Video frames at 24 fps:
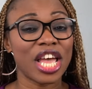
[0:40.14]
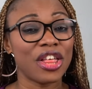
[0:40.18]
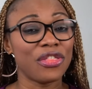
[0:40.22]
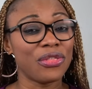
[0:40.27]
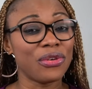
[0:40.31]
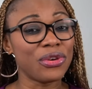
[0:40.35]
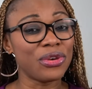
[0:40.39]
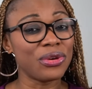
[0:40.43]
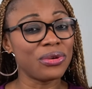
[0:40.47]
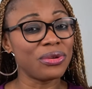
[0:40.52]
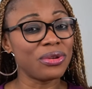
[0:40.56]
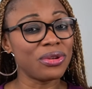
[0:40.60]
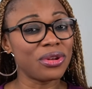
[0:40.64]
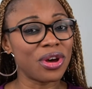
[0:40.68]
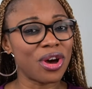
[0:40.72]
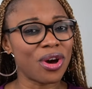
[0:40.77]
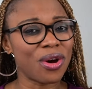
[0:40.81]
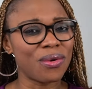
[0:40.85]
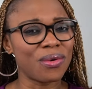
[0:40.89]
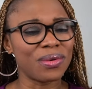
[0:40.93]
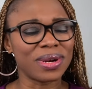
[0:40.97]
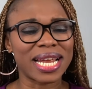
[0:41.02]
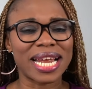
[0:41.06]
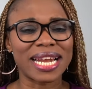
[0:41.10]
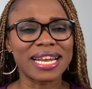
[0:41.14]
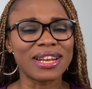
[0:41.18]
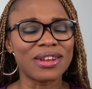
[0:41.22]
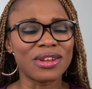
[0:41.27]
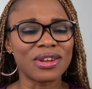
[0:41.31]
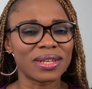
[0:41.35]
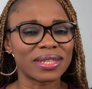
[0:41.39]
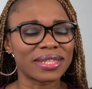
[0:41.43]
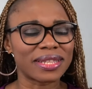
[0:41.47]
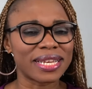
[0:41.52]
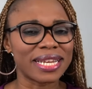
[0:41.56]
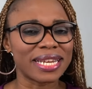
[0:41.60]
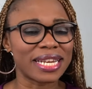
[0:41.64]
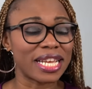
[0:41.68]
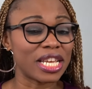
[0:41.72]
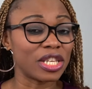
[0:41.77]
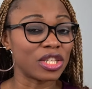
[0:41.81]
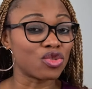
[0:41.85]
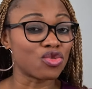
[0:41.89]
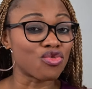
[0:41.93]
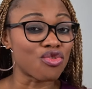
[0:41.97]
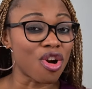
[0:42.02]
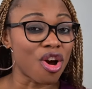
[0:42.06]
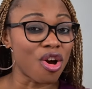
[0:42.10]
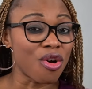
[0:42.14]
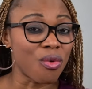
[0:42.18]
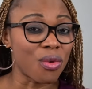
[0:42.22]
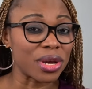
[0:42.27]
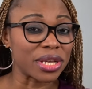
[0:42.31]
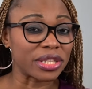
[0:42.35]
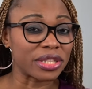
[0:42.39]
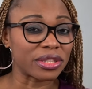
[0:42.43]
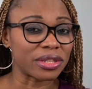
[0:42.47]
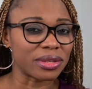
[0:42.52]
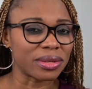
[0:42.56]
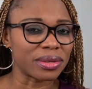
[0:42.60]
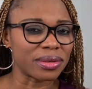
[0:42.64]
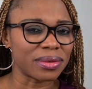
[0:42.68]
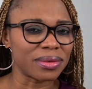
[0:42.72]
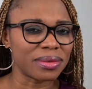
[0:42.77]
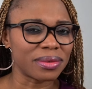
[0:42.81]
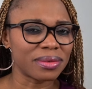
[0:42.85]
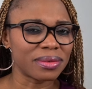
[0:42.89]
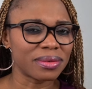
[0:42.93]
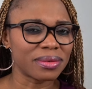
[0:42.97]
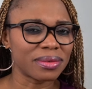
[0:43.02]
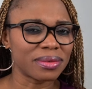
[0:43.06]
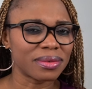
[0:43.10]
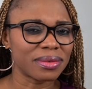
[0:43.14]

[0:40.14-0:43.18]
Do you know that nothing is wrong with you?